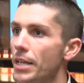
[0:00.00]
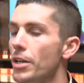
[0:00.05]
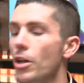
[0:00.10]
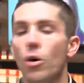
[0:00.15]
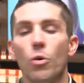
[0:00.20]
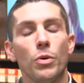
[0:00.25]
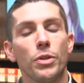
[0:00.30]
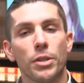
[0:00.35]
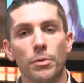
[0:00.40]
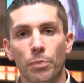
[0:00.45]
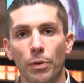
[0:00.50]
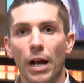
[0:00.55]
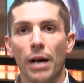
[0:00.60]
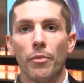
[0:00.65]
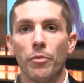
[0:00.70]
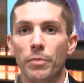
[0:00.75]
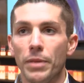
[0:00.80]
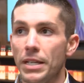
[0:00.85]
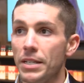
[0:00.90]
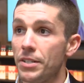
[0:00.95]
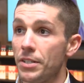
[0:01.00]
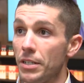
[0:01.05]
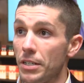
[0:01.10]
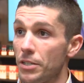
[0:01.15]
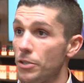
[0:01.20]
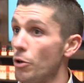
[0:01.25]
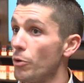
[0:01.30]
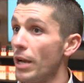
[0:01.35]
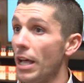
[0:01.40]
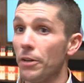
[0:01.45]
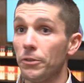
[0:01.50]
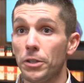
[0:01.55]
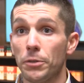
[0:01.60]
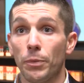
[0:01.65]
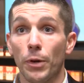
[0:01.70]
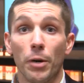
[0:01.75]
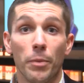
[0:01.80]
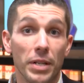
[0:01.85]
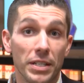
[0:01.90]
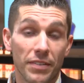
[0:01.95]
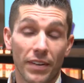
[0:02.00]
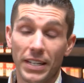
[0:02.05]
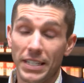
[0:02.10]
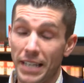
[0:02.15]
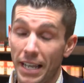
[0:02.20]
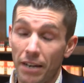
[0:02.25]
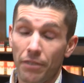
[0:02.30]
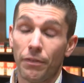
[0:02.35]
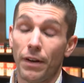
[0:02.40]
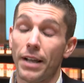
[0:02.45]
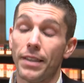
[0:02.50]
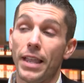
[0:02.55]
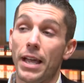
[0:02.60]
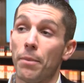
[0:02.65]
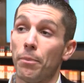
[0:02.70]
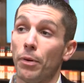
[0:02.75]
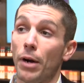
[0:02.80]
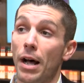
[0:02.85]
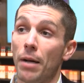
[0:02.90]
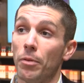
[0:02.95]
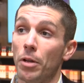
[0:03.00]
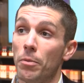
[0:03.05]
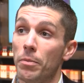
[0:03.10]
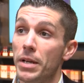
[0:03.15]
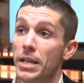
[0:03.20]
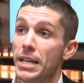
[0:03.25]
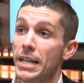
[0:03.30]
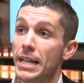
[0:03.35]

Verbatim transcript: And they know what the problem is. His own health department has identified that problem.